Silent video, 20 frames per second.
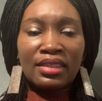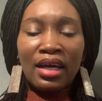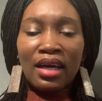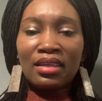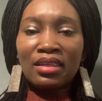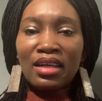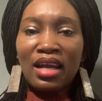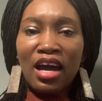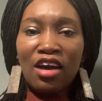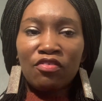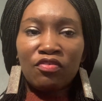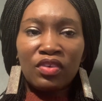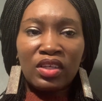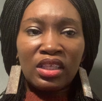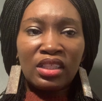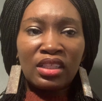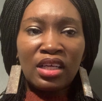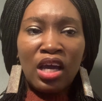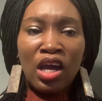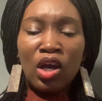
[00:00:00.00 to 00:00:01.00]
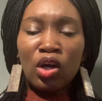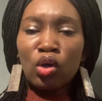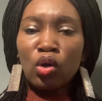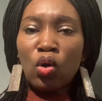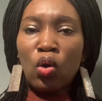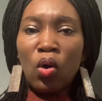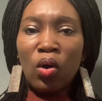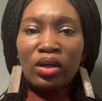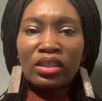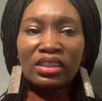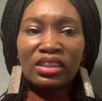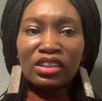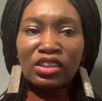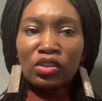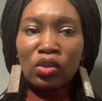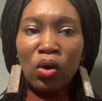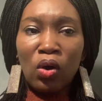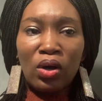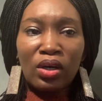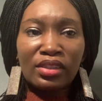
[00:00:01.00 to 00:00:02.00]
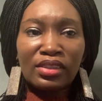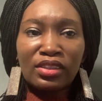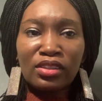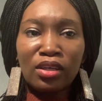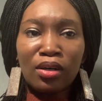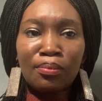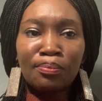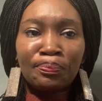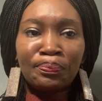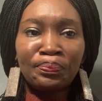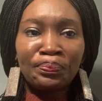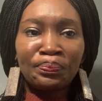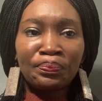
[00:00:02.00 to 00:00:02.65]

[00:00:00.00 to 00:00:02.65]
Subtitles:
and laughing. God is awesome.